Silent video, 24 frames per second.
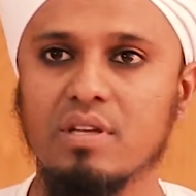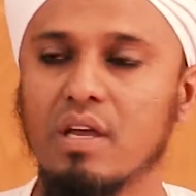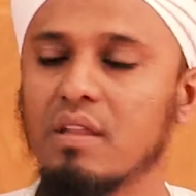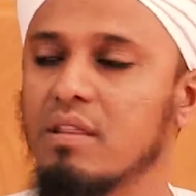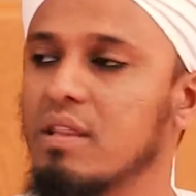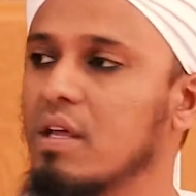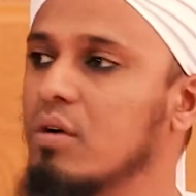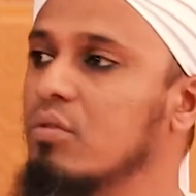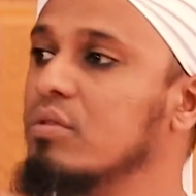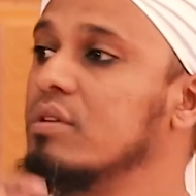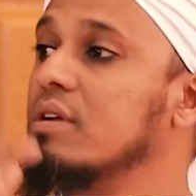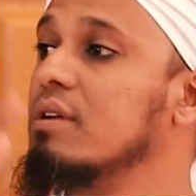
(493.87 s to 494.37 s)
and
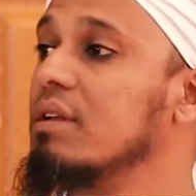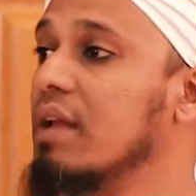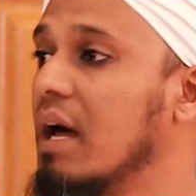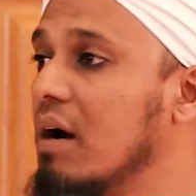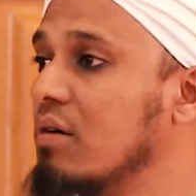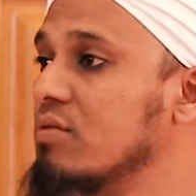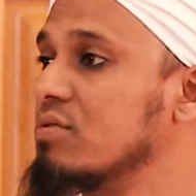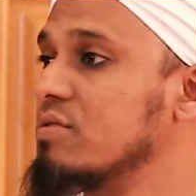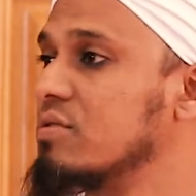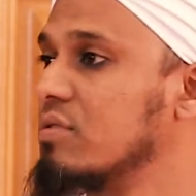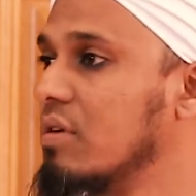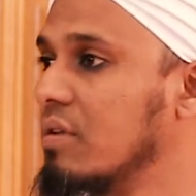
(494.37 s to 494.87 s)
they would
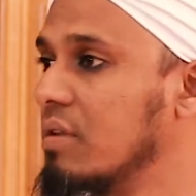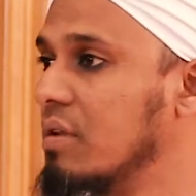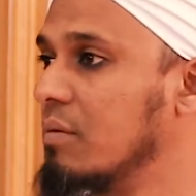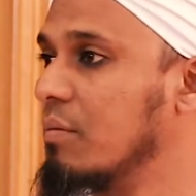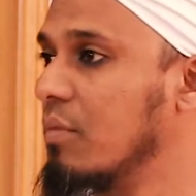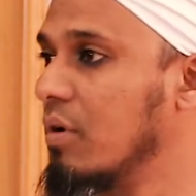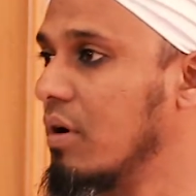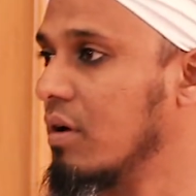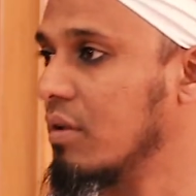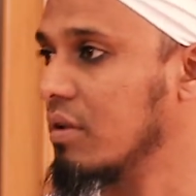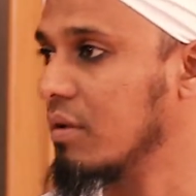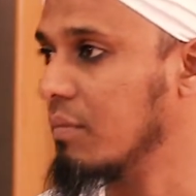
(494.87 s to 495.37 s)
announce
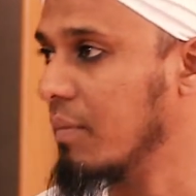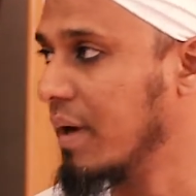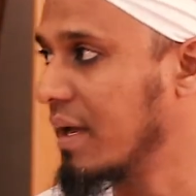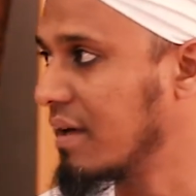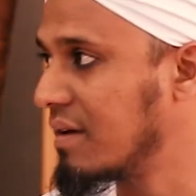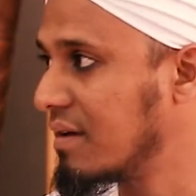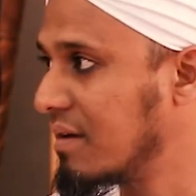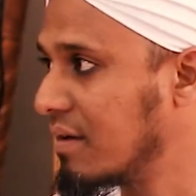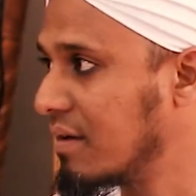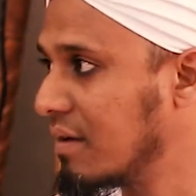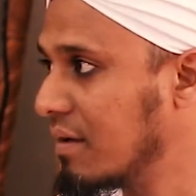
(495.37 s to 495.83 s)
on the mic